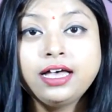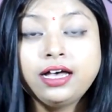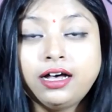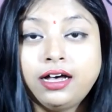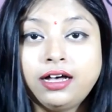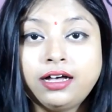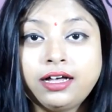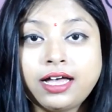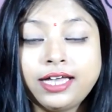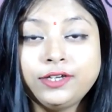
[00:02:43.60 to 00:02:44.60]

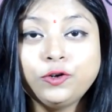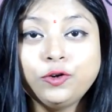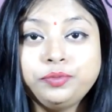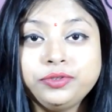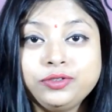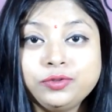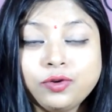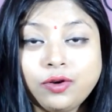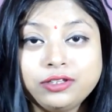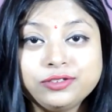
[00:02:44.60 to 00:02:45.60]
I hope you
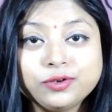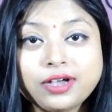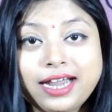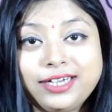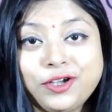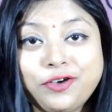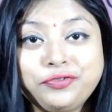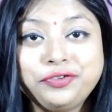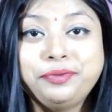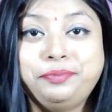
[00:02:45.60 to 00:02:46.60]
also kind of
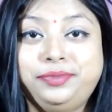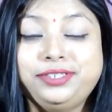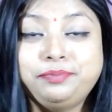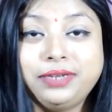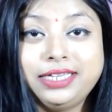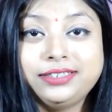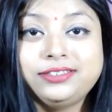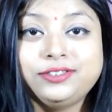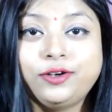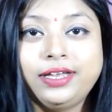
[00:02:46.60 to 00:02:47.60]
misplace
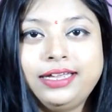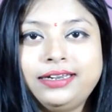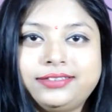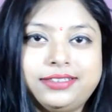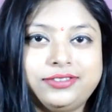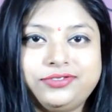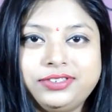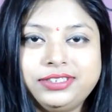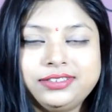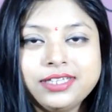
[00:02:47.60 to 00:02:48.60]
your hair
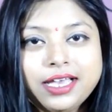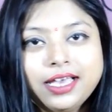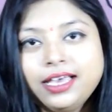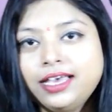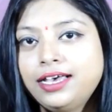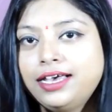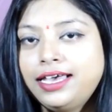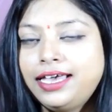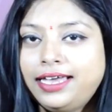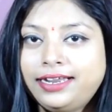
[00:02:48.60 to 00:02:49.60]
accessories
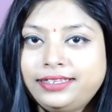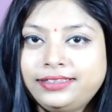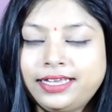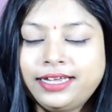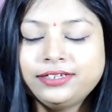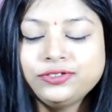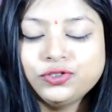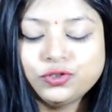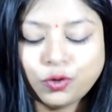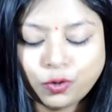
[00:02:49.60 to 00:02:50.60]
here and there.
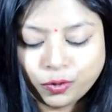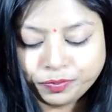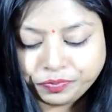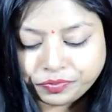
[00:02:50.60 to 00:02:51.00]
So